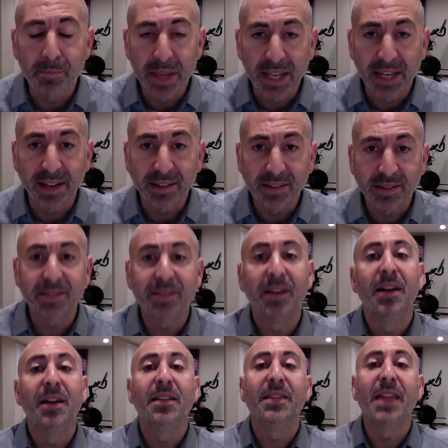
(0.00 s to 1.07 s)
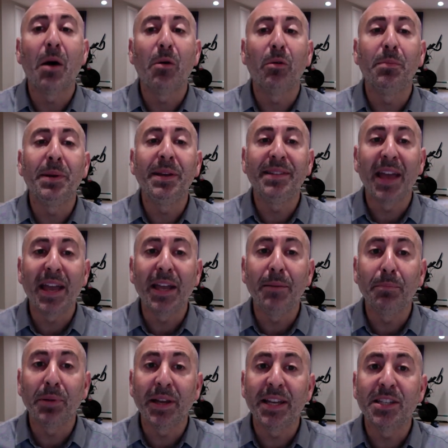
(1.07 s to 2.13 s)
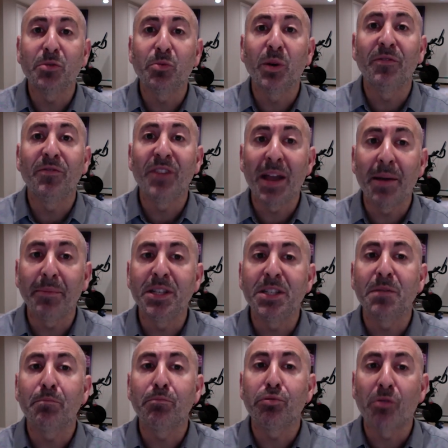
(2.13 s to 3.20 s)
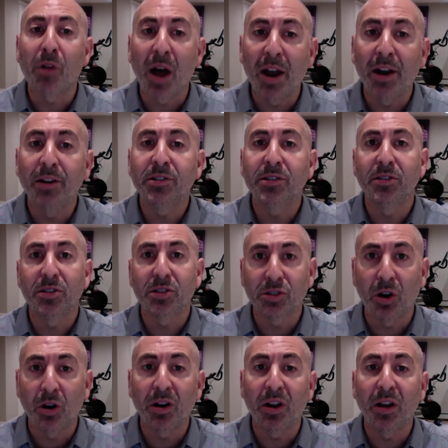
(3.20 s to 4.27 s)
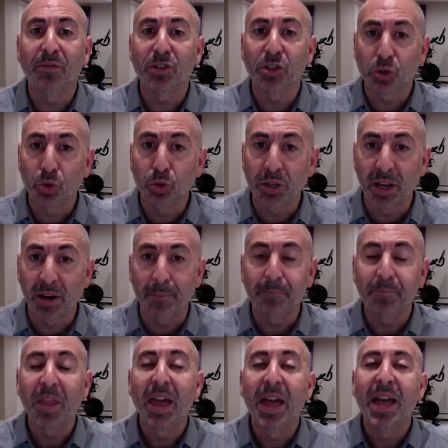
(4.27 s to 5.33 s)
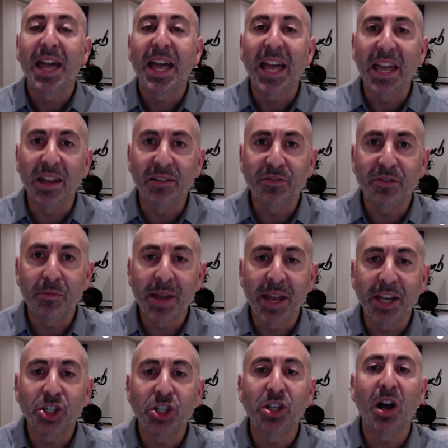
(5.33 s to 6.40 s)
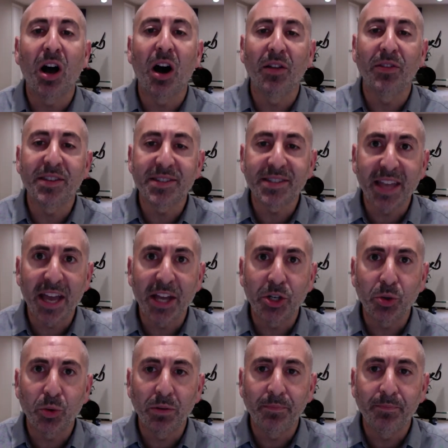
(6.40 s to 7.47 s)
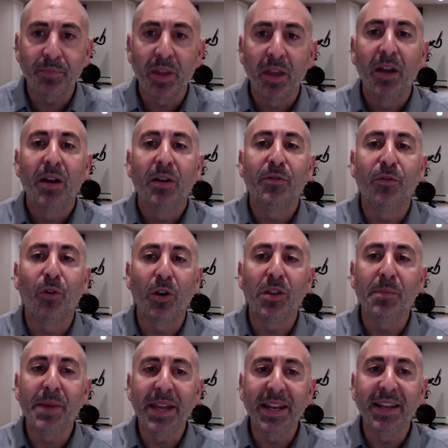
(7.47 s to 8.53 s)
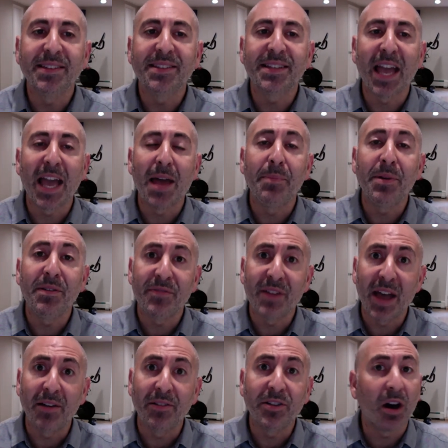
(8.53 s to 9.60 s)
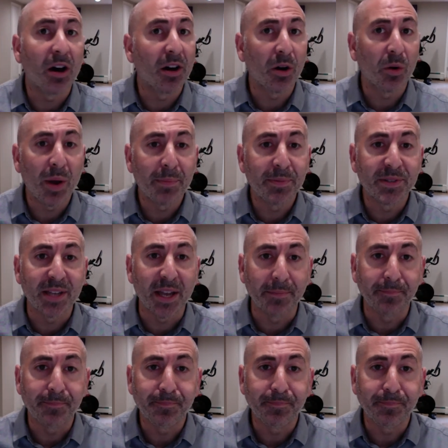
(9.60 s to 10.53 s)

meetings that will be taking place with families prior to the start of the school year. Information on the schedule for the meetings can be found on our website.